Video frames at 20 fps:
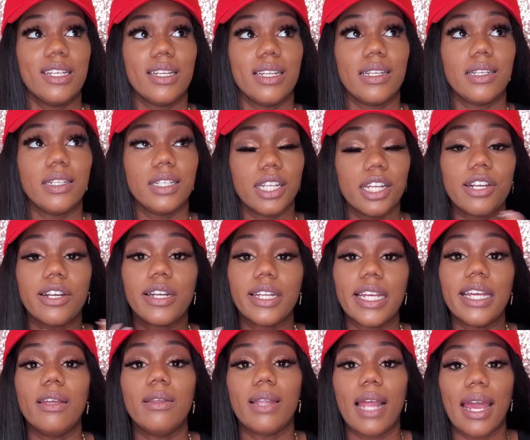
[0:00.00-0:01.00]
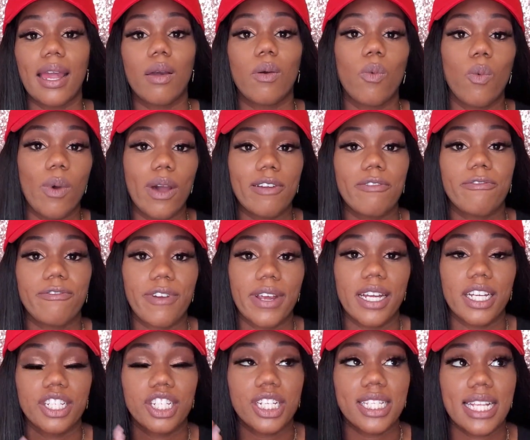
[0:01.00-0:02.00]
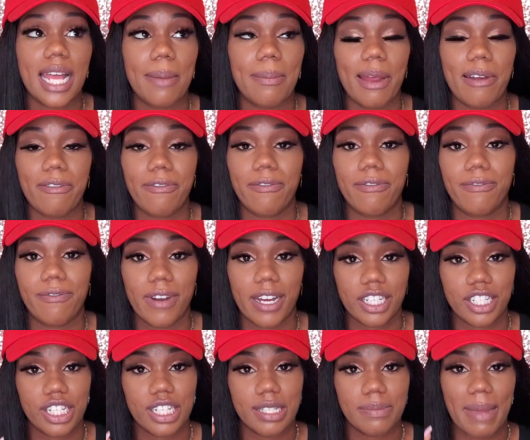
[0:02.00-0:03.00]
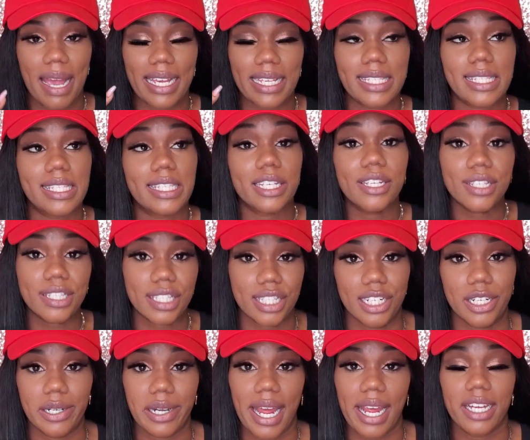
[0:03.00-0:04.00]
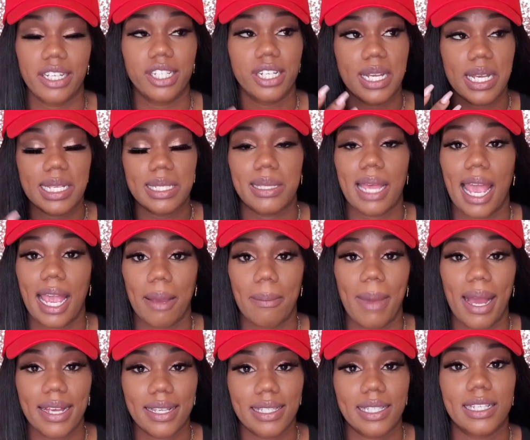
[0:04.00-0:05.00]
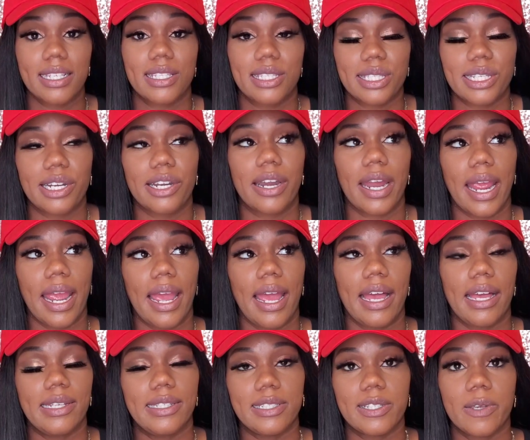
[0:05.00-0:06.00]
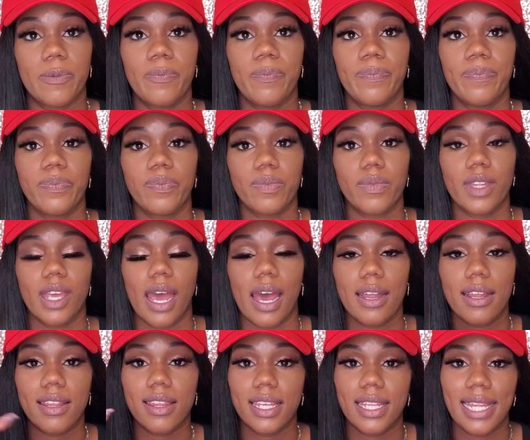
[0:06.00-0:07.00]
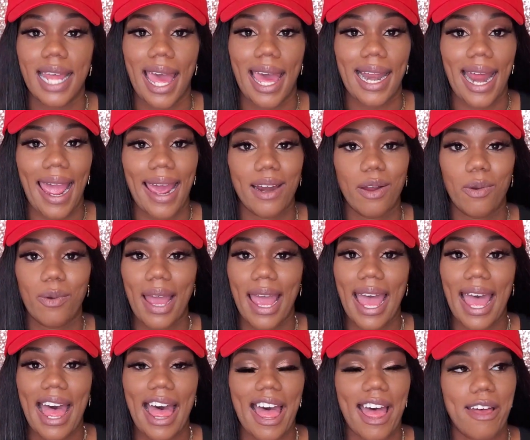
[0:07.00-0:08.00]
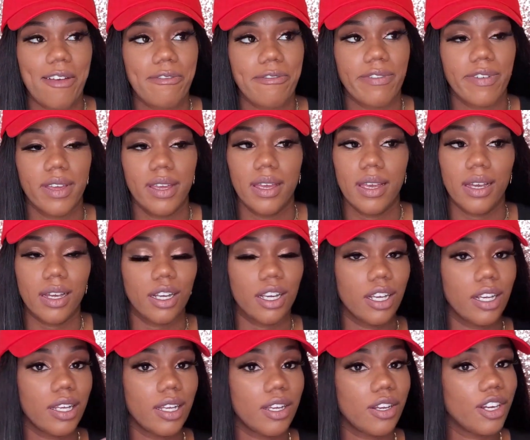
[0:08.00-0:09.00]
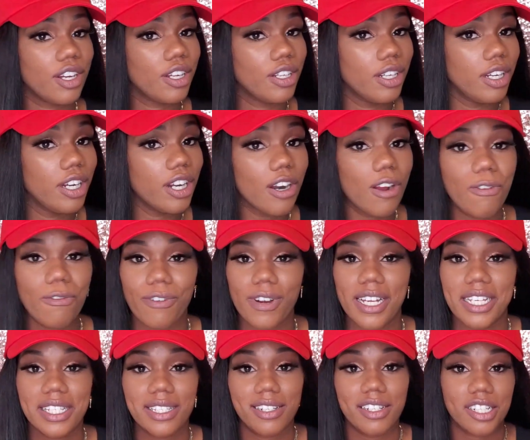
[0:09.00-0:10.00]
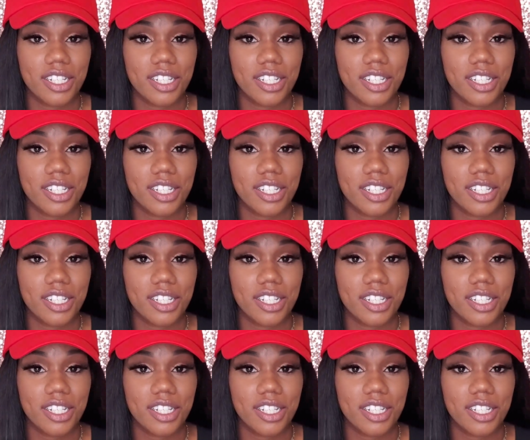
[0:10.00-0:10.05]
literally like one friend. She's not my friend, she's my sister. Like, she's like my sister. And other than that, I don't have girlfriends or